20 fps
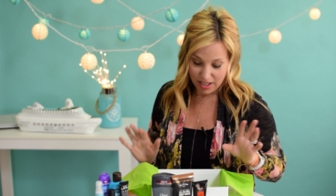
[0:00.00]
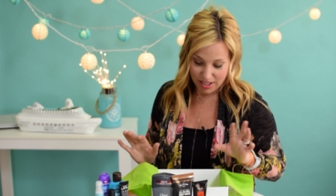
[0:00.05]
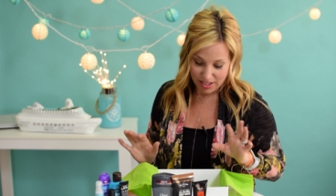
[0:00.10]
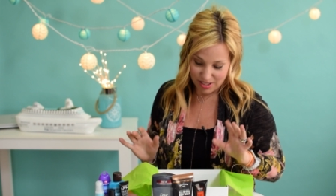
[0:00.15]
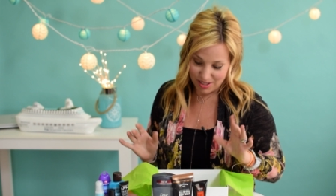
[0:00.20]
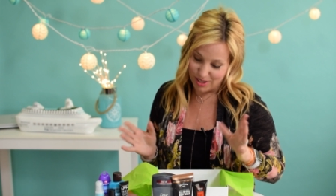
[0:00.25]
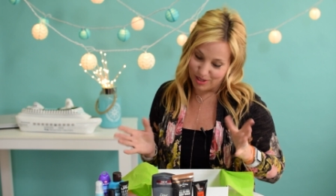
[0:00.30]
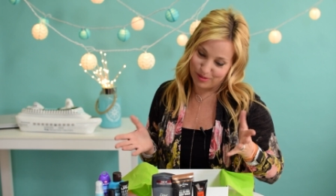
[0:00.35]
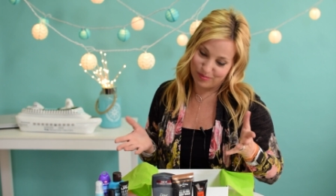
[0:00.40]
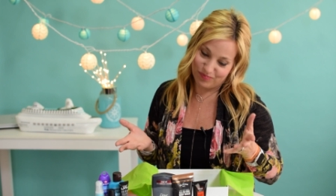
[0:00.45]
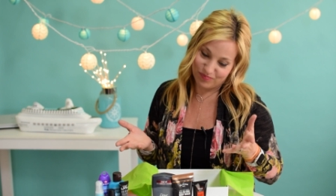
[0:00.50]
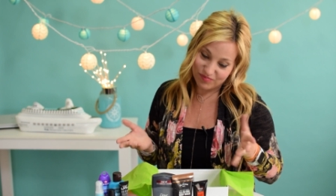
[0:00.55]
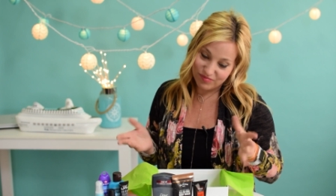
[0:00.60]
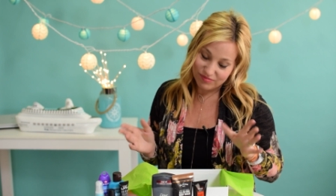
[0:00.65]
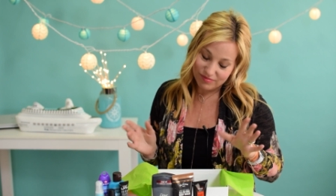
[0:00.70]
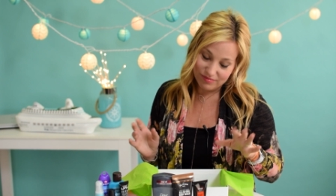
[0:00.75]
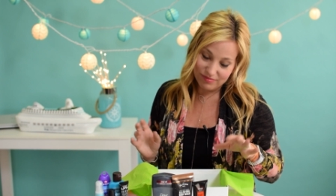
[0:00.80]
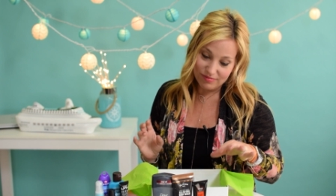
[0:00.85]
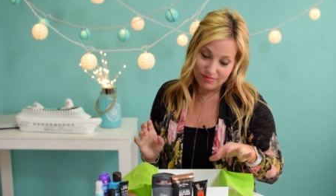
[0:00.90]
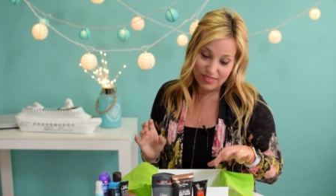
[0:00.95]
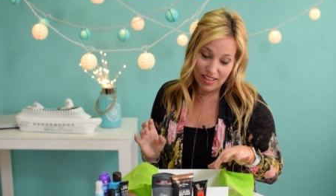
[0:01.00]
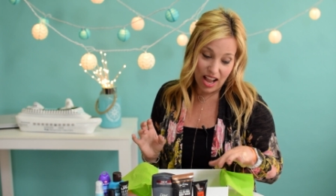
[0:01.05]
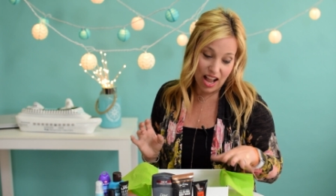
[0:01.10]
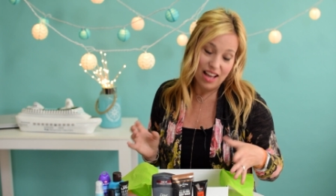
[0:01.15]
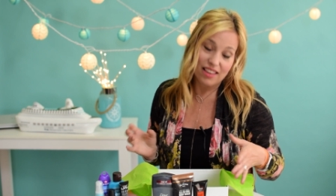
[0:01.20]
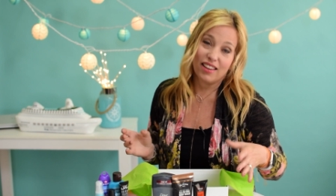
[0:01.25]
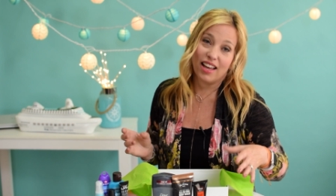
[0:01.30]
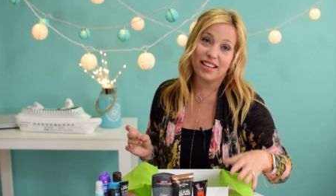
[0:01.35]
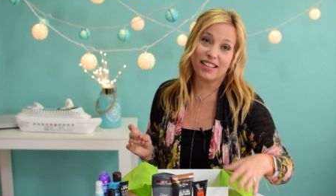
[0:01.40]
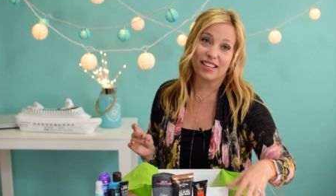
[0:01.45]
So
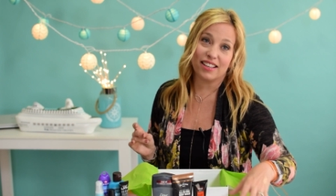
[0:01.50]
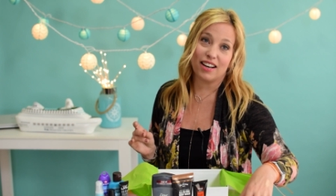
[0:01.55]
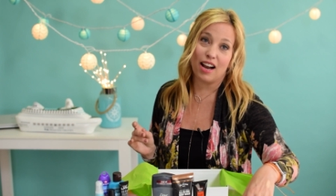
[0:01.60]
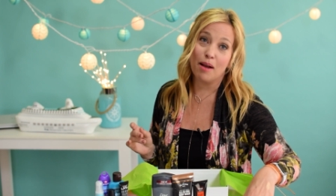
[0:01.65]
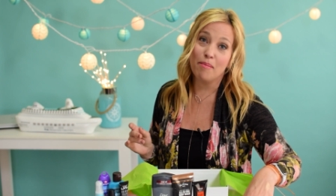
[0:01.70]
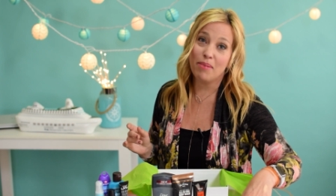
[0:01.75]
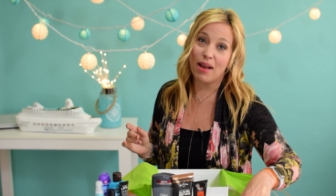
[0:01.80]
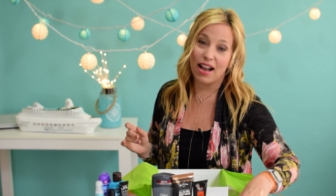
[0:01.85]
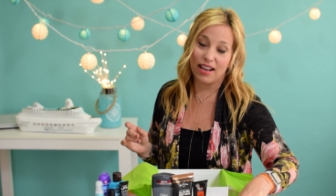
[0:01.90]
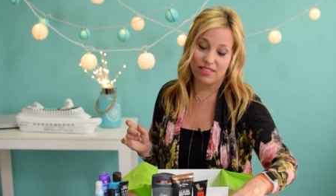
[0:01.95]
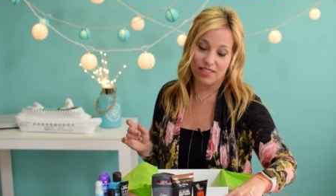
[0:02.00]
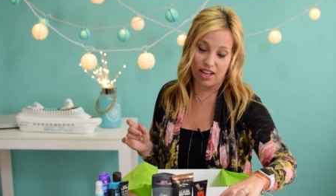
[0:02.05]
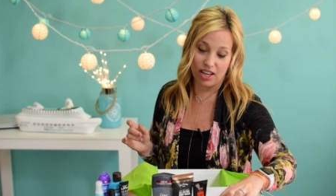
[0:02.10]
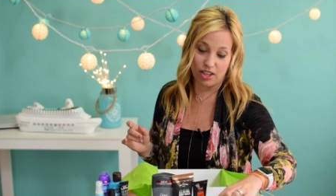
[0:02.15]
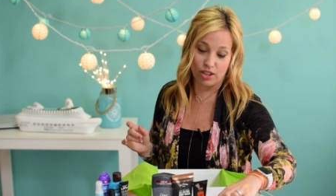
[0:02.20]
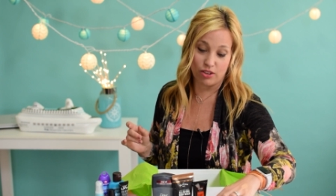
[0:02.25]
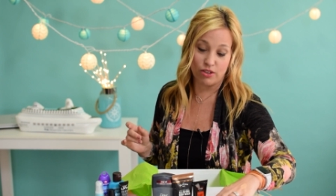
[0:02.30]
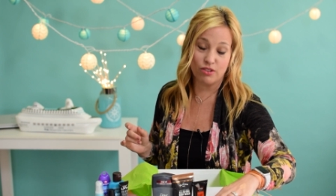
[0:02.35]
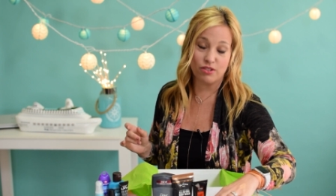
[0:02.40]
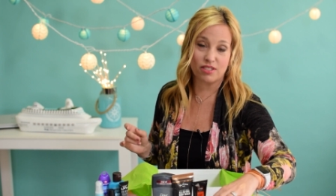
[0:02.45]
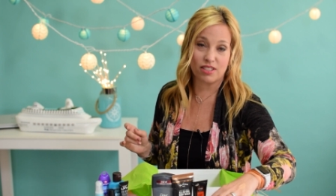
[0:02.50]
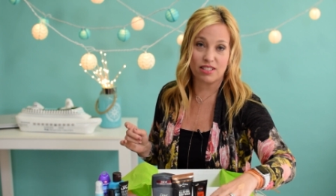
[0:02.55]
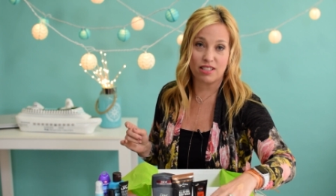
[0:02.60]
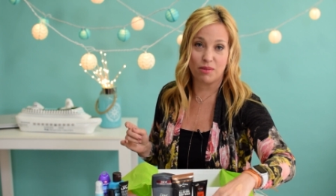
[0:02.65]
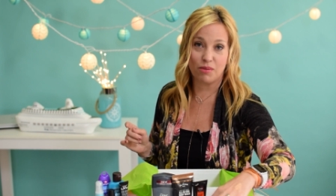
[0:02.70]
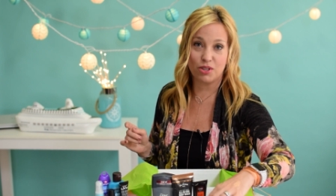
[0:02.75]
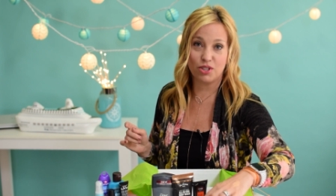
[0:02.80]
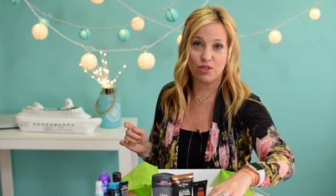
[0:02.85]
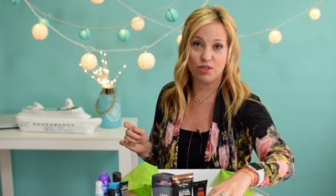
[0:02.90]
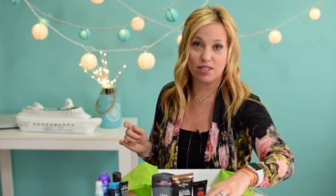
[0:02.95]
I like it. I'm packing that on a cruise because I
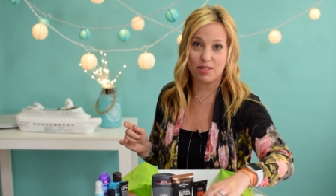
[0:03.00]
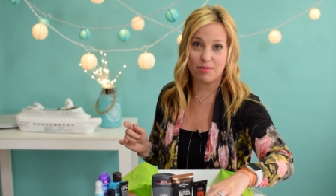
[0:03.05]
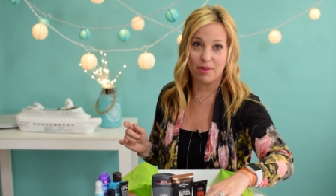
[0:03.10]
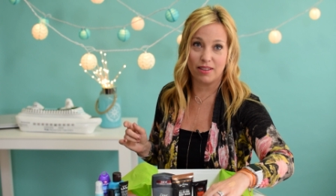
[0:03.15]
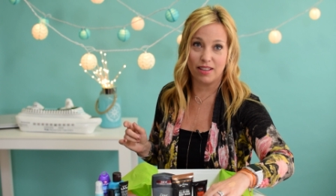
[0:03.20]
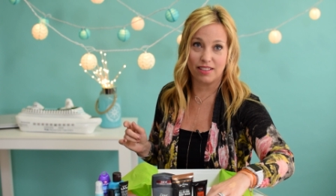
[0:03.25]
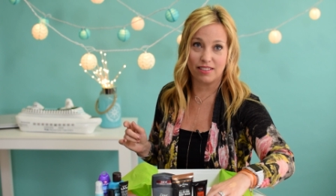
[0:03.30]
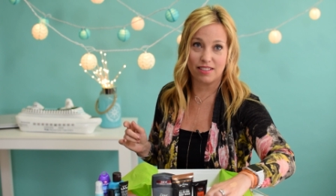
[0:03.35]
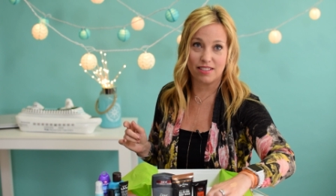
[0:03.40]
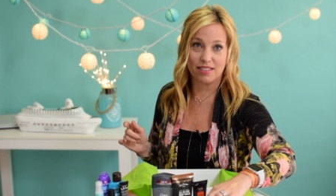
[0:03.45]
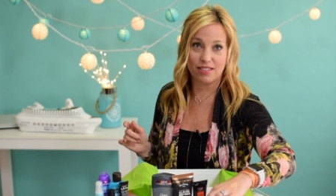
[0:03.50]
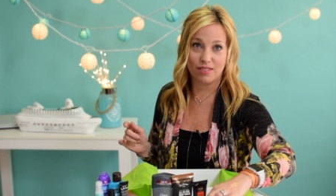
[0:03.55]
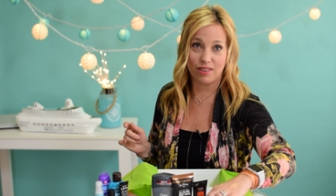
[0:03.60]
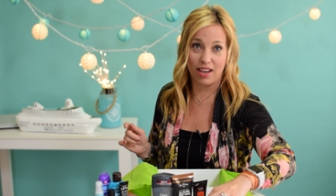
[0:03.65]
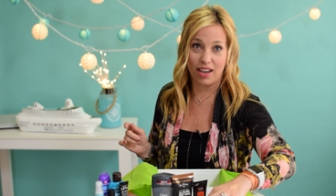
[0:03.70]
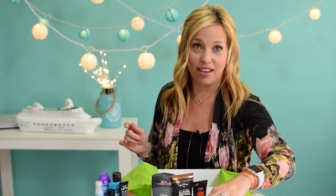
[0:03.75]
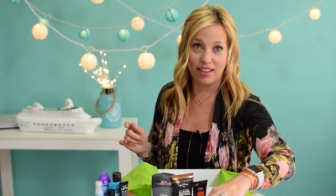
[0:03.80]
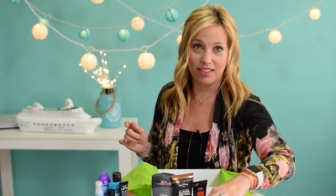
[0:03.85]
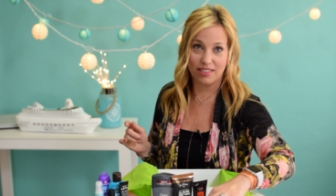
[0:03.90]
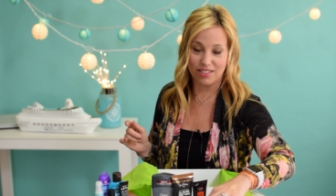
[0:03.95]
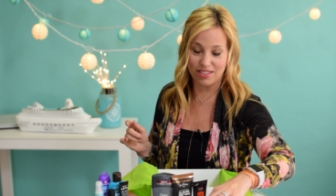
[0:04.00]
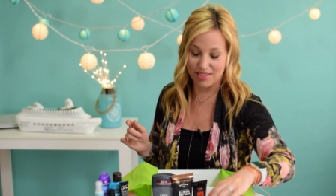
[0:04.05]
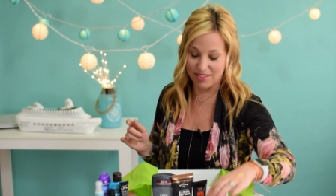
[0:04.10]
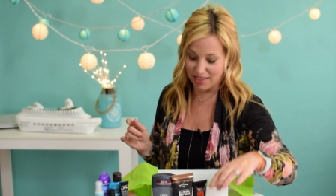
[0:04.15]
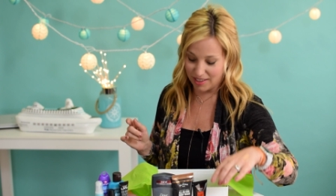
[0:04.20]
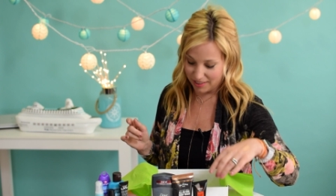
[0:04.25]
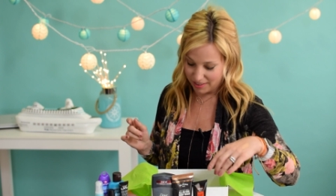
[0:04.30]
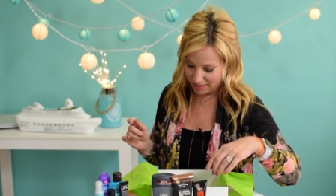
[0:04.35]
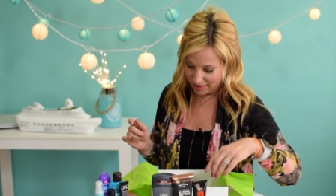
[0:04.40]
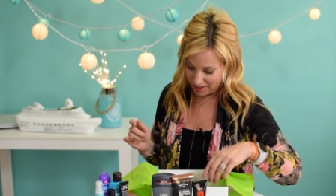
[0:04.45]
want you to smell like this, okay? Just
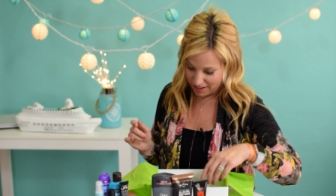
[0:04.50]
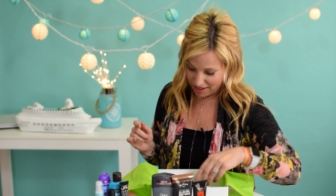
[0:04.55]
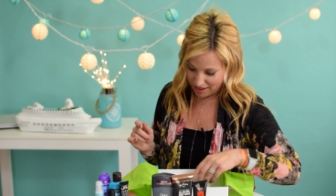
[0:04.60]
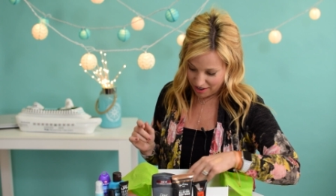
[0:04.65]
saying.